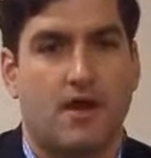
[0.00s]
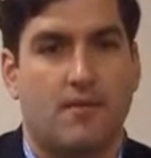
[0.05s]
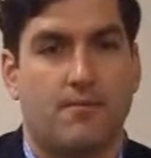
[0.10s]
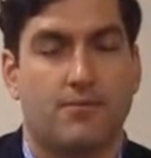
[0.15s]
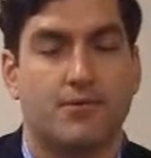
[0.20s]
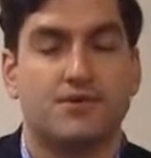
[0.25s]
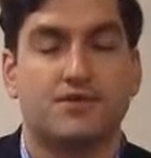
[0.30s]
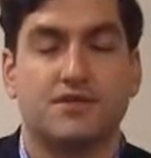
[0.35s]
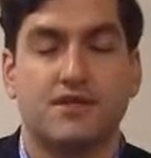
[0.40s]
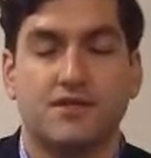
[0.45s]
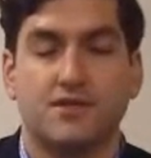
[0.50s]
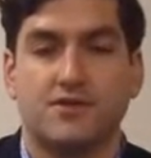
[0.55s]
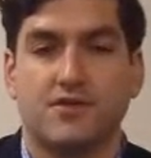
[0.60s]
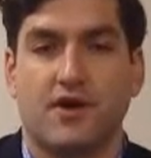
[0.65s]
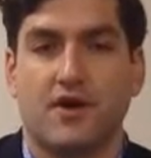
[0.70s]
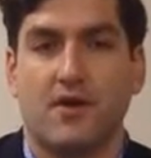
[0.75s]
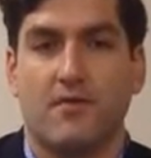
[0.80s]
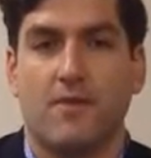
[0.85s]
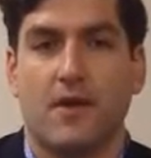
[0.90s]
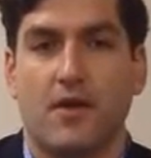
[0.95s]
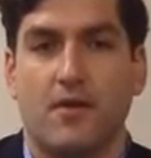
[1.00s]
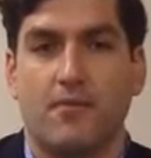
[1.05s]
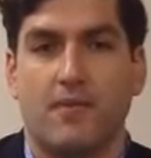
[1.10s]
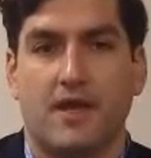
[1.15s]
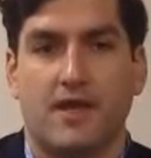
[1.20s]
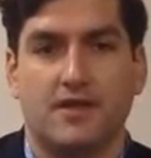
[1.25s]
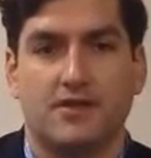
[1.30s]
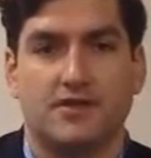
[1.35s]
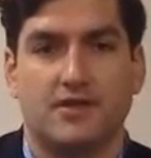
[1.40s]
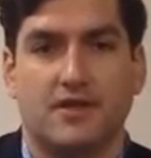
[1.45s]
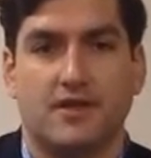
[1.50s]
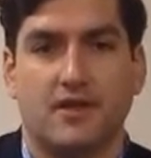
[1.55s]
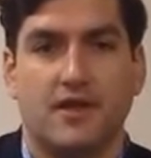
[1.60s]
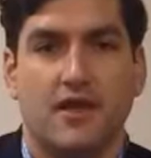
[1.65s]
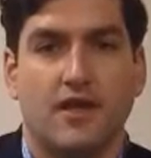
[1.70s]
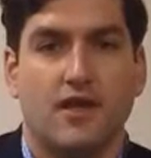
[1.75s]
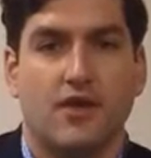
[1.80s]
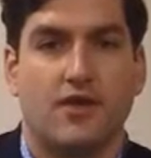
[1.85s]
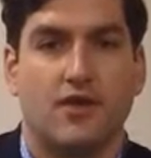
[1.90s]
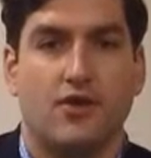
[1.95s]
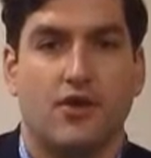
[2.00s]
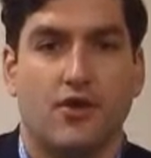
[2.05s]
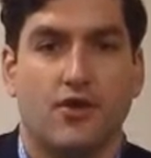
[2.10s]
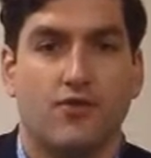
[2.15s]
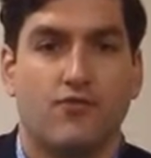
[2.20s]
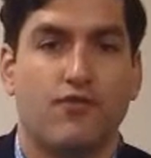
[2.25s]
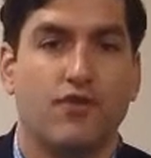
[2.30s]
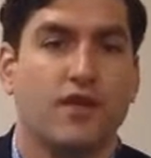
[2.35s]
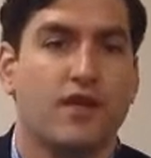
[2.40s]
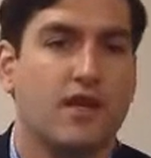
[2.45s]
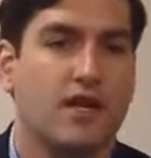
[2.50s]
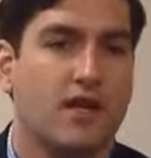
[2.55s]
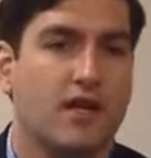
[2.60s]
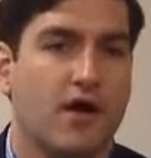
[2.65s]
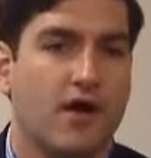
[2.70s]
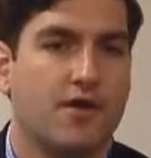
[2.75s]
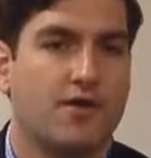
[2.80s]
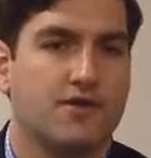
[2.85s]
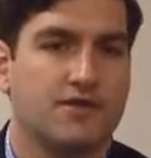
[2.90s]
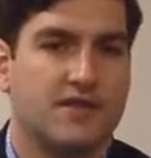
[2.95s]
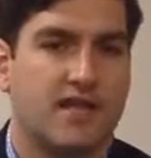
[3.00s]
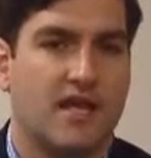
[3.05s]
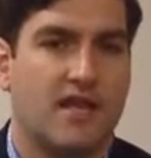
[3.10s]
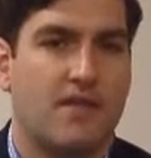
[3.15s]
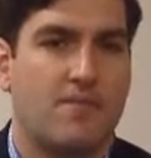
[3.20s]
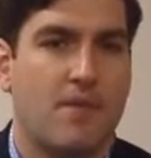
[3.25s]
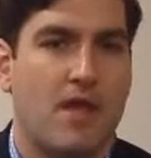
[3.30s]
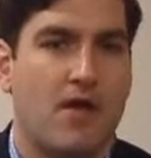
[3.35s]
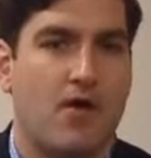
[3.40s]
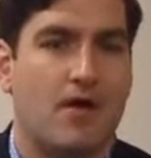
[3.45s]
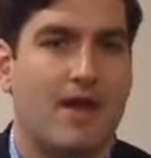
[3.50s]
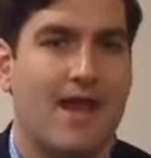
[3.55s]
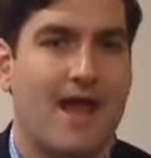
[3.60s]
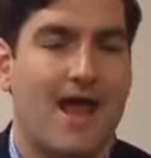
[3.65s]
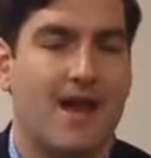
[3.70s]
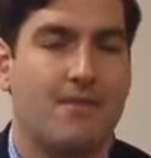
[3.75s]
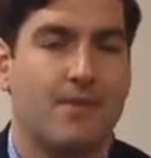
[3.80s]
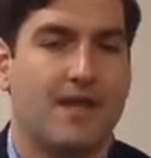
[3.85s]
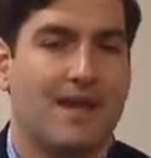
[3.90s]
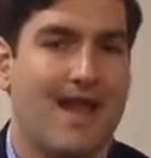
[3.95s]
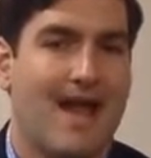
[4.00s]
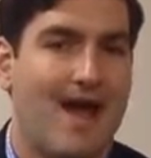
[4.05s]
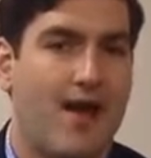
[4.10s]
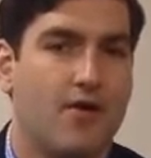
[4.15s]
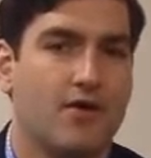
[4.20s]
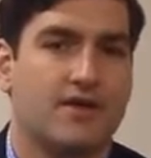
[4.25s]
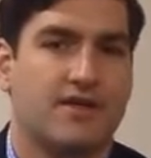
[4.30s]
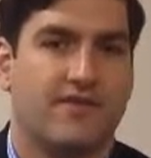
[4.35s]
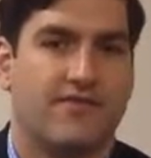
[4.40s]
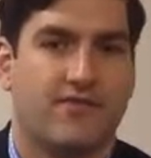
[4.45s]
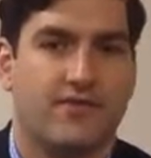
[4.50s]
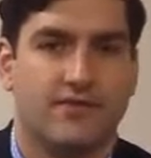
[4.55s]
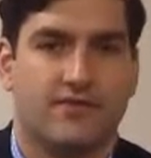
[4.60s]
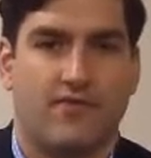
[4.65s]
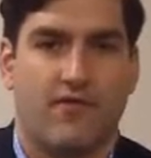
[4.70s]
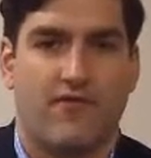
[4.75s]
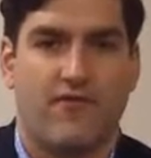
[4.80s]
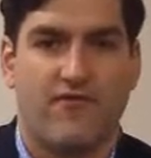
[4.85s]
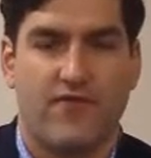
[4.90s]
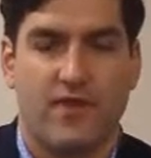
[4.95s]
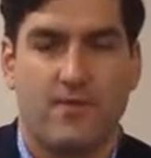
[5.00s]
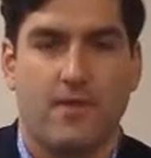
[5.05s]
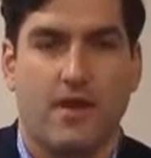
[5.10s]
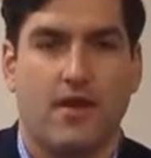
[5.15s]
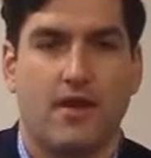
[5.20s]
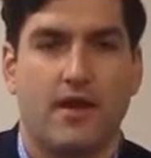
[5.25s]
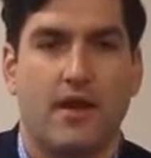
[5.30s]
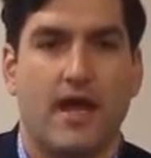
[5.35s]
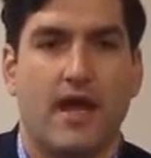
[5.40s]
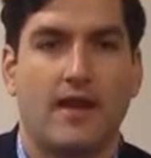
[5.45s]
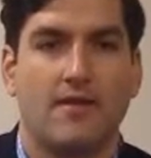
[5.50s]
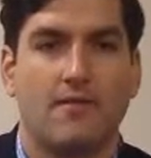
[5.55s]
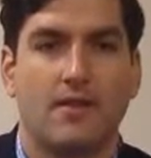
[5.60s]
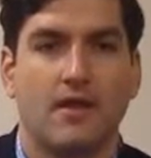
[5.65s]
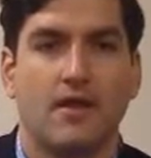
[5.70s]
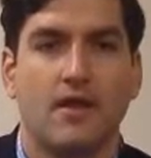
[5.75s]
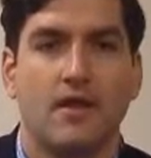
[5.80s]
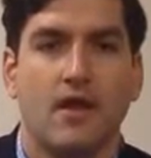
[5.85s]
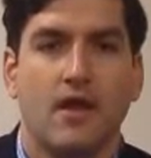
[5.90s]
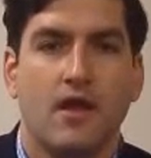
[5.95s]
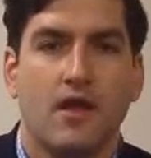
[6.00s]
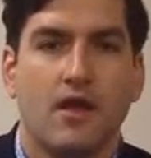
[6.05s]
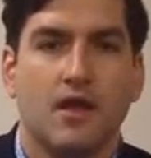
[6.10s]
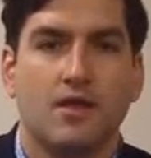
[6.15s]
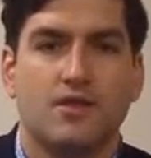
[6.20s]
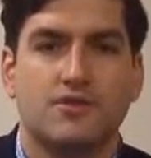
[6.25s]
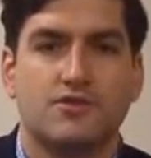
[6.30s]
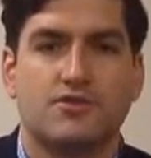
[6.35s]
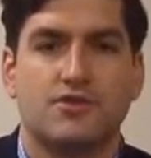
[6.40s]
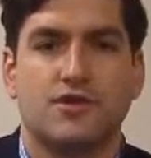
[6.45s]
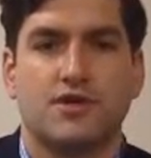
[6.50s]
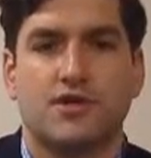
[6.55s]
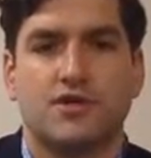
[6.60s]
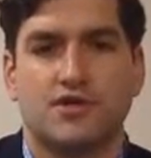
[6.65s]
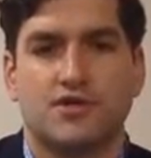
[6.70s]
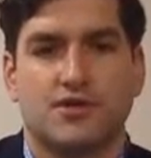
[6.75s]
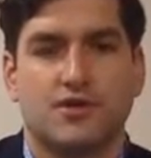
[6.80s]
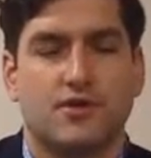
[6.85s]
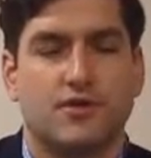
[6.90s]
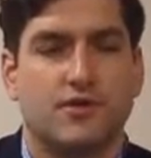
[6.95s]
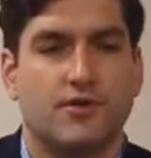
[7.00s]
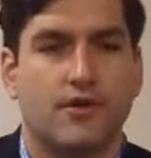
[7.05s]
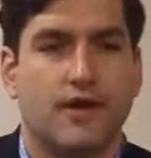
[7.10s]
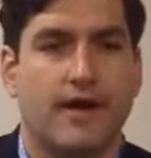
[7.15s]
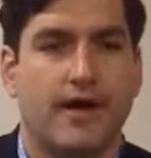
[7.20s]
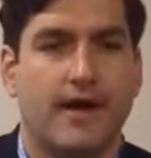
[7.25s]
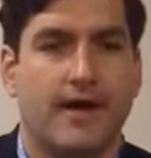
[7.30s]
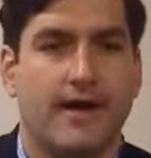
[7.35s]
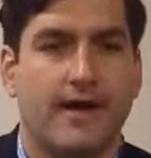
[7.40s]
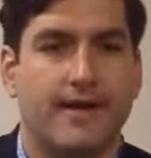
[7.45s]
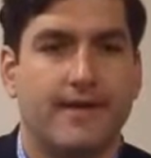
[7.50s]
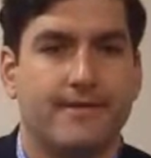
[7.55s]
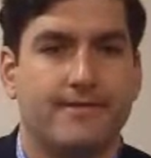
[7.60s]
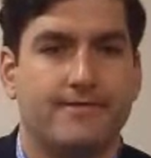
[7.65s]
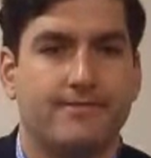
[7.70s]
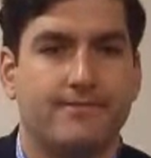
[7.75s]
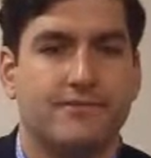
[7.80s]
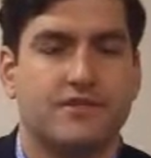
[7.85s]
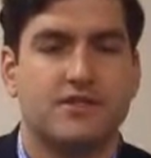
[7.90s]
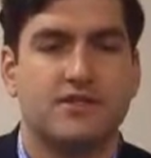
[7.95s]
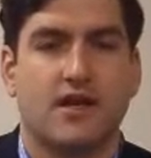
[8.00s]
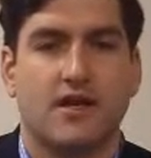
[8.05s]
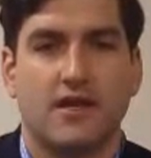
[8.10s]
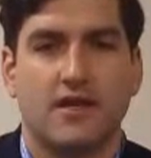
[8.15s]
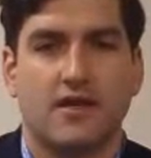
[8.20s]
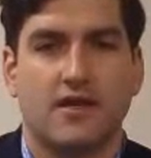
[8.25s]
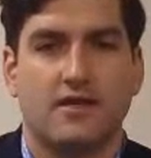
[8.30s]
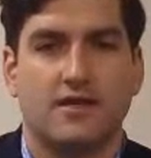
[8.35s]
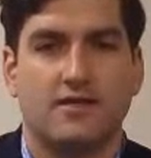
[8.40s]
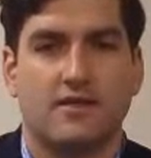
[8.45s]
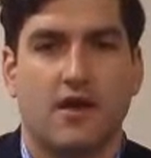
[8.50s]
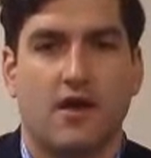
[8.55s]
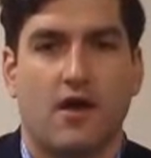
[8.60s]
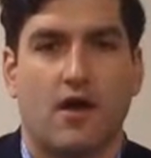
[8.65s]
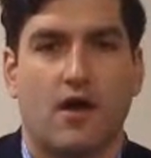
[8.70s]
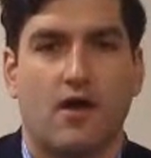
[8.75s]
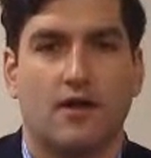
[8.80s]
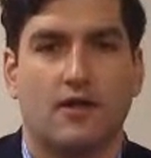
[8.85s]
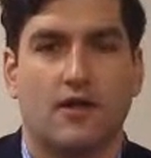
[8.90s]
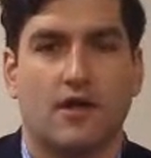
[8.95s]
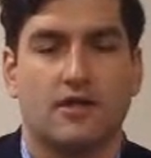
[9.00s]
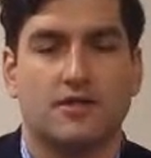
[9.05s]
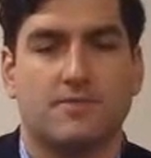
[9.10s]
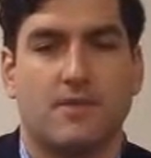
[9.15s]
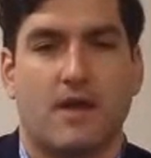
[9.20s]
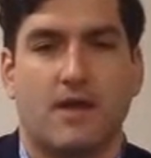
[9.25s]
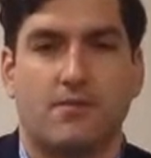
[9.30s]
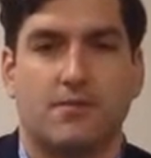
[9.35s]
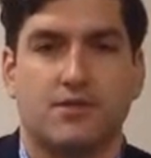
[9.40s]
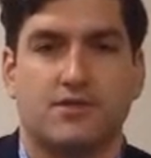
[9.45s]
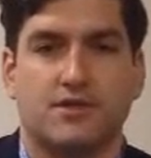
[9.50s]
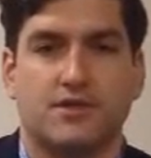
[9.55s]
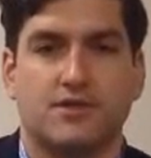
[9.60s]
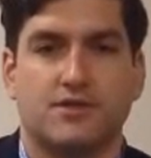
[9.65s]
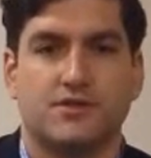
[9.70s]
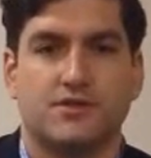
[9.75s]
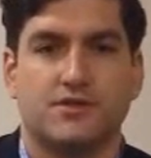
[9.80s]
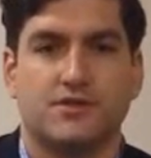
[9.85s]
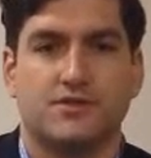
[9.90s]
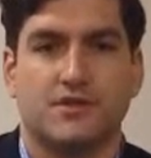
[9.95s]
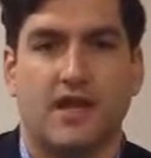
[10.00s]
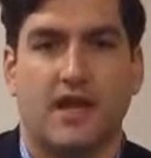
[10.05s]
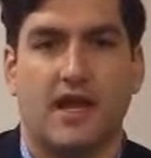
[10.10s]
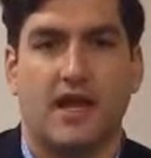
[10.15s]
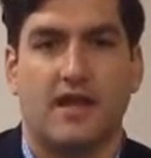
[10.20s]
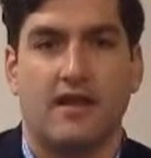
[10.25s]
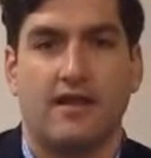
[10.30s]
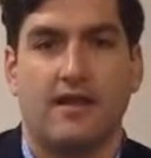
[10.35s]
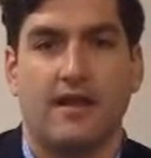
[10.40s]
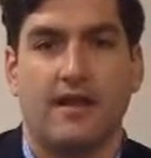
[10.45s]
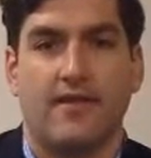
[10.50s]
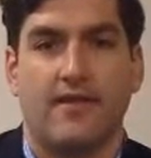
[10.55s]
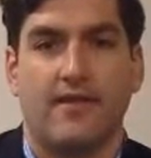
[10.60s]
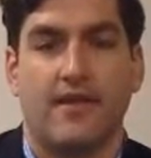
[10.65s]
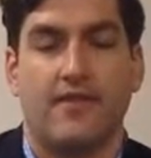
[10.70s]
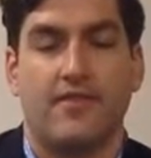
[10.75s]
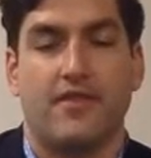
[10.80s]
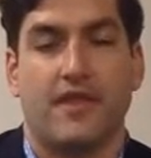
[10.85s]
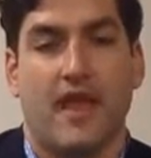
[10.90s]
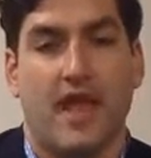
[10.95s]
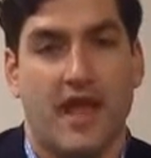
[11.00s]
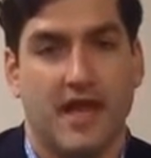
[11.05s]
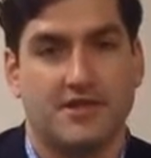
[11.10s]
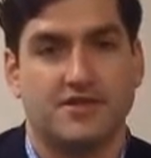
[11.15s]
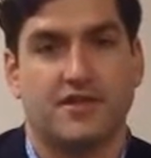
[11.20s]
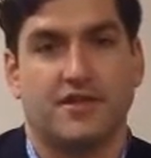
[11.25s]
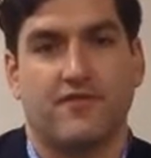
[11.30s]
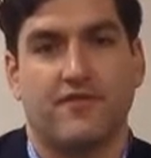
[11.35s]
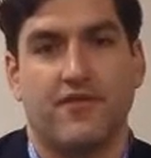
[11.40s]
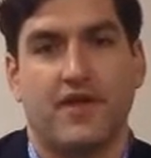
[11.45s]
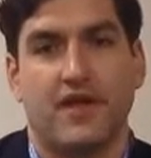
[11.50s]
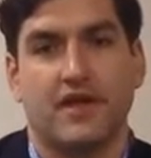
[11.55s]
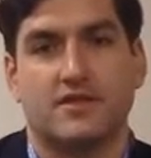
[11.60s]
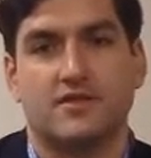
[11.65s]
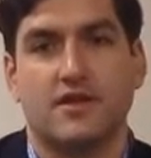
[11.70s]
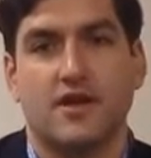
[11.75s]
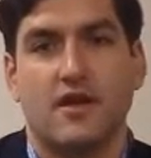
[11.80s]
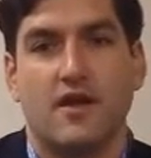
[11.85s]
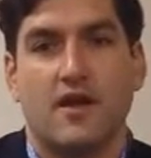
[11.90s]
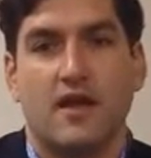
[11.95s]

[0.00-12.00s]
procedure in a male patient, you really need to understand the male anatomy and how it differs from female anatomy. Because traditional studies on cosmetic procedures and the aging face